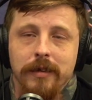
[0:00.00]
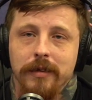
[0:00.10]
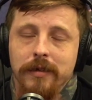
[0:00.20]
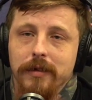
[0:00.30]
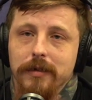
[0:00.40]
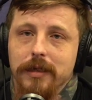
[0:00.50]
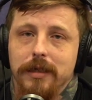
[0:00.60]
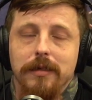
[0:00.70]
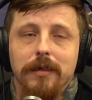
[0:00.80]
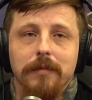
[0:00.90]
No, it's
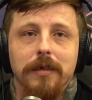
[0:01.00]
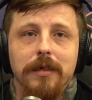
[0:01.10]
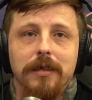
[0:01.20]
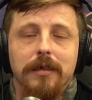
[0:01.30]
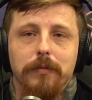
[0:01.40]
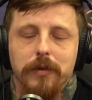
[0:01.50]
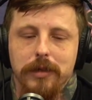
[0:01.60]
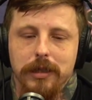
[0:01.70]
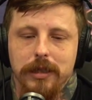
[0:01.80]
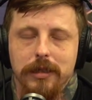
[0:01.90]
dumb. Well,
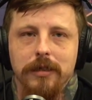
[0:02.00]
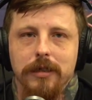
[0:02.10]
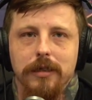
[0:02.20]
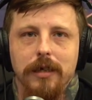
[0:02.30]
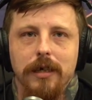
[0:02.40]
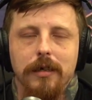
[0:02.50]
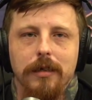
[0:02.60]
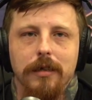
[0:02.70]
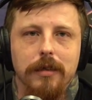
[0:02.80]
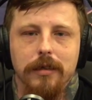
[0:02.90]
because at the end of the day,